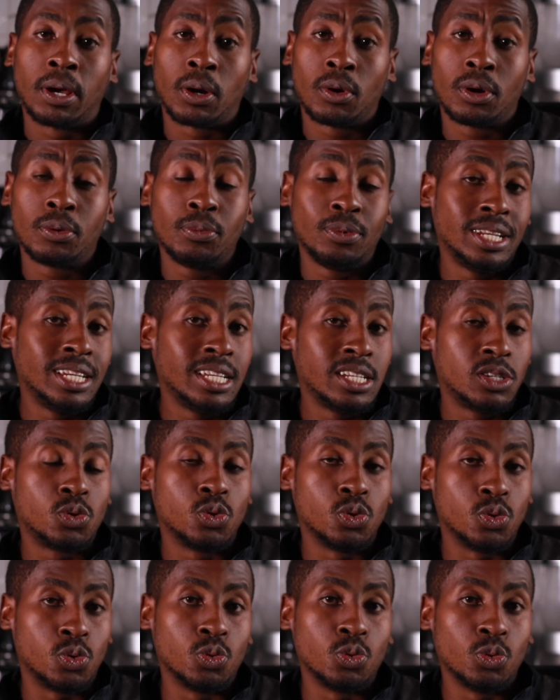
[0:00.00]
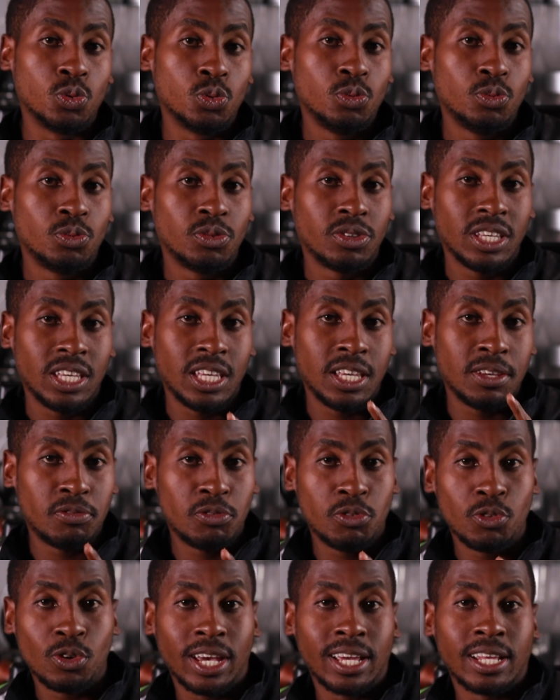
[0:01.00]
But what we need to do,
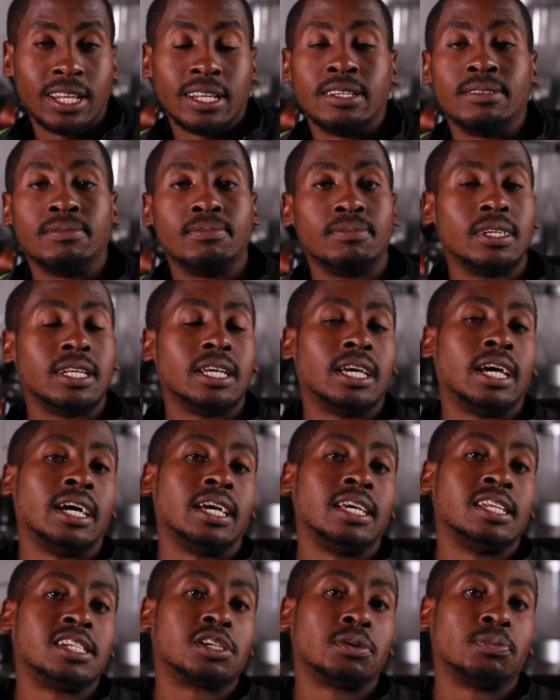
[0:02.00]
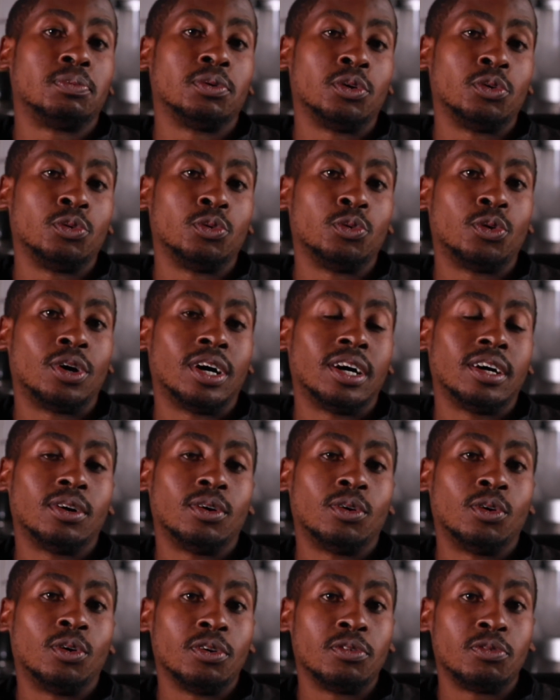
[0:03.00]
if you are an entrepreneur
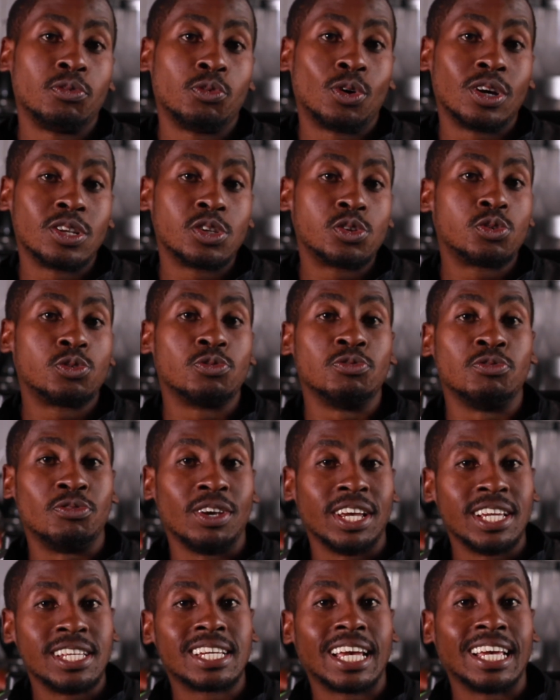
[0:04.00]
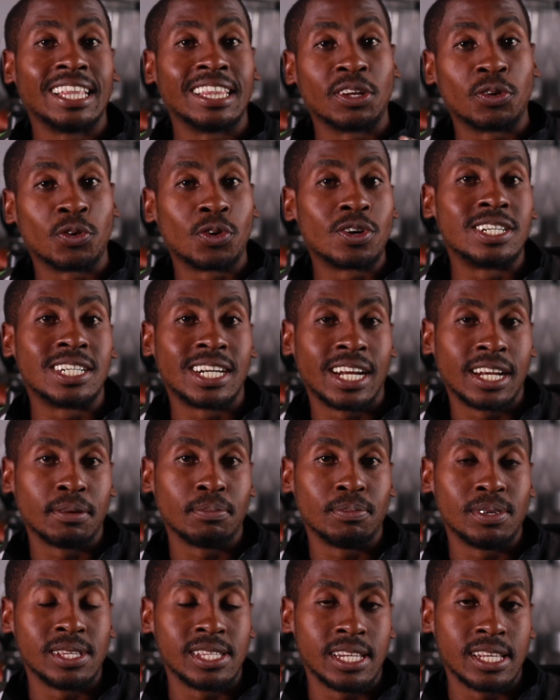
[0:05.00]
or if you want to venture in the
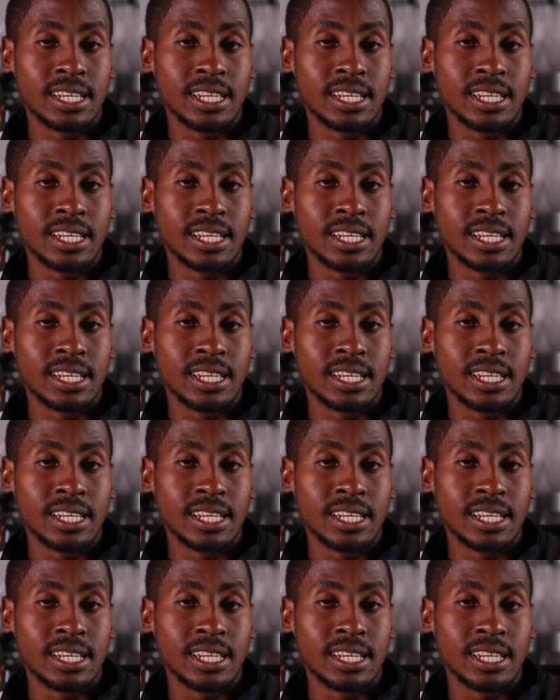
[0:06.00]
Roadrunner